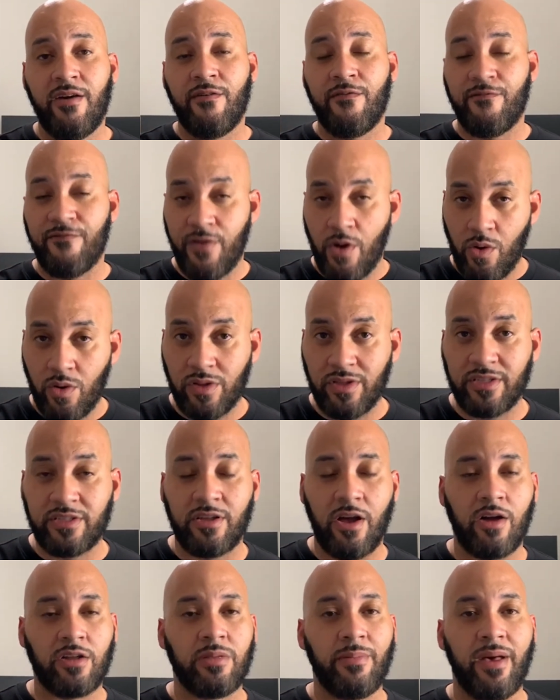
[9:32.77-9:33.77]
Vogel has
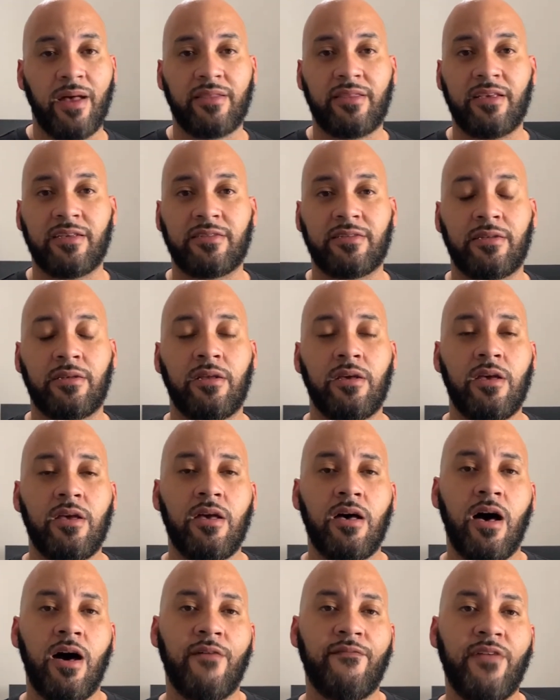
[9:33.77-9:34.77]
talked about this, and
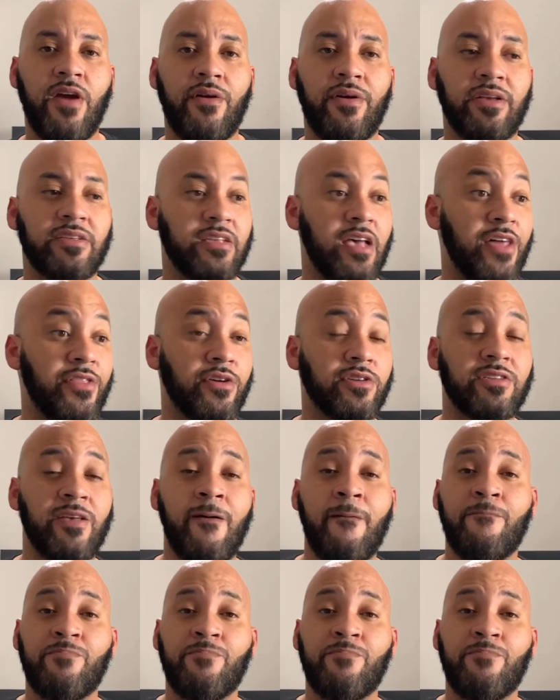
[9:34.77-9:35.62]
various others,